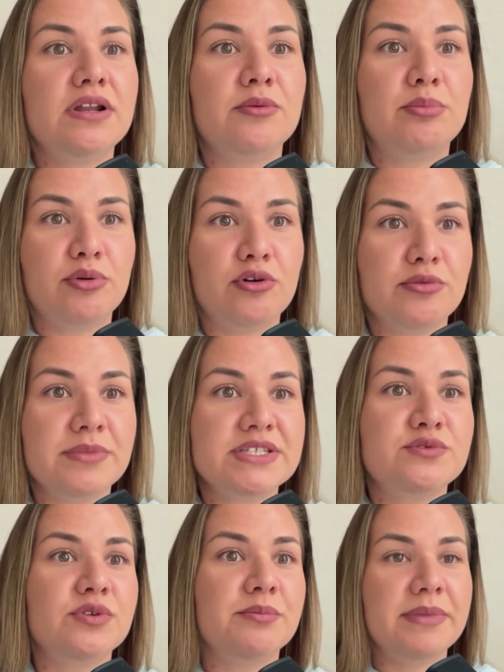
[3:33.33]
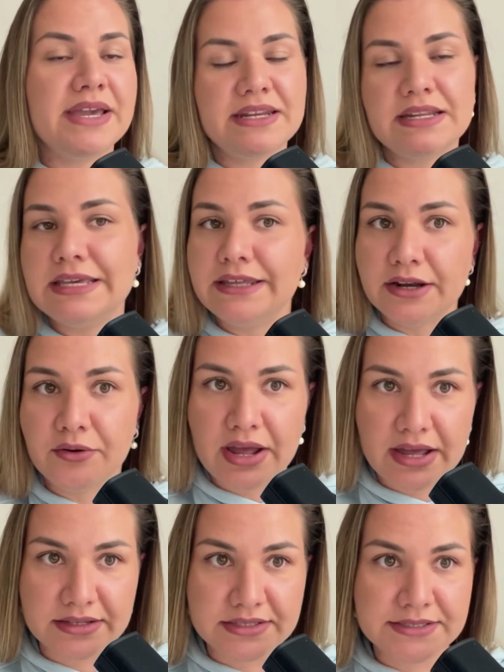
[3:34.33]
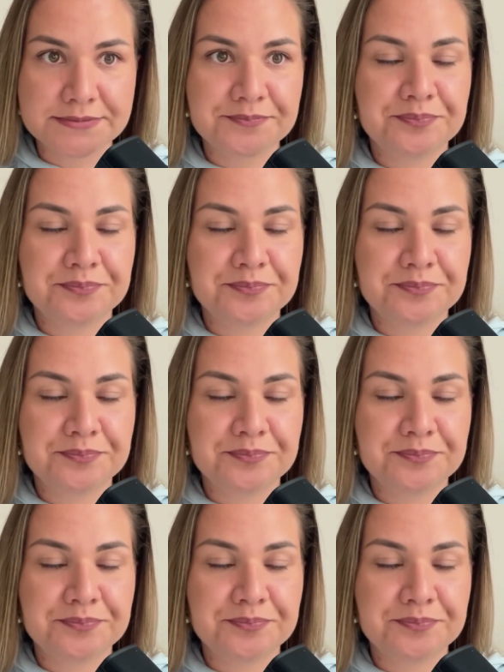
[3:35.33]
our promise we made in our ads.